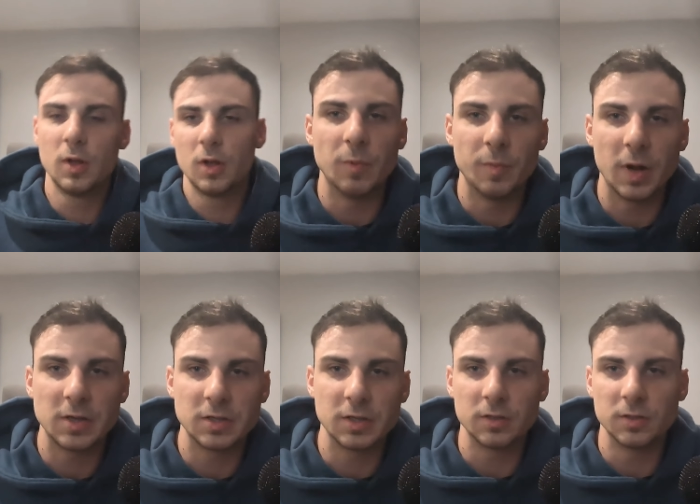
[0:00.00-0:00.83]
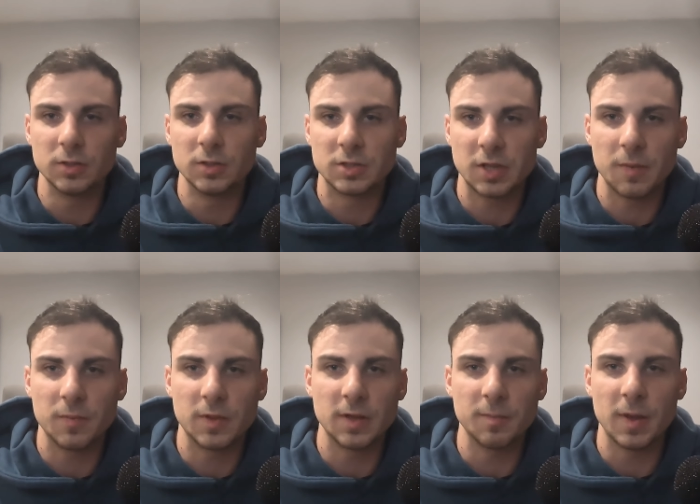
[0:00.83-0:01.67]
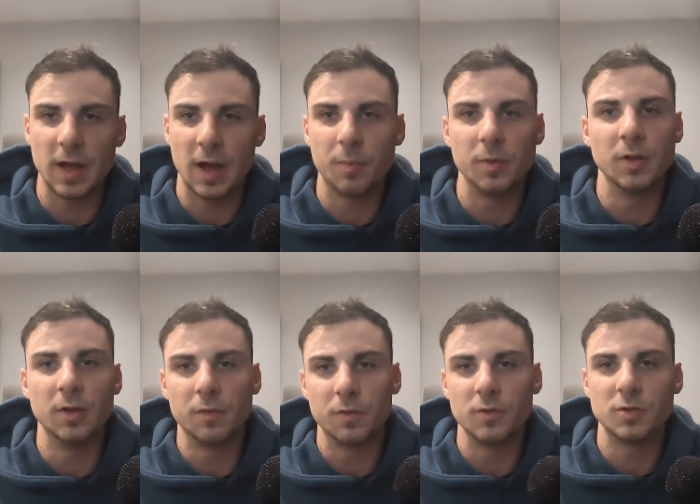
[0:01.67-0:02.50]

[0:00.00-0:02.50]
I'm imagining that the same thing may happen in the